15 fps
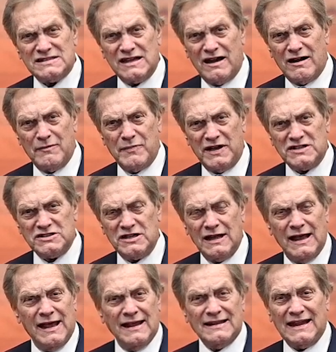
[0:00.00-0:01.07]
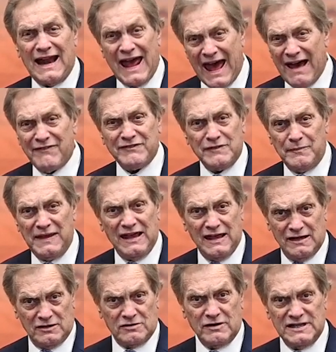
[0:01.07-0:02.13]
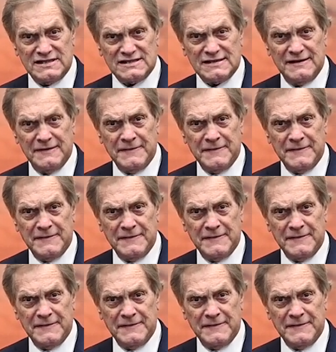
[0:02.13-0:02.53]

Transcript: in our budget that have to be increased.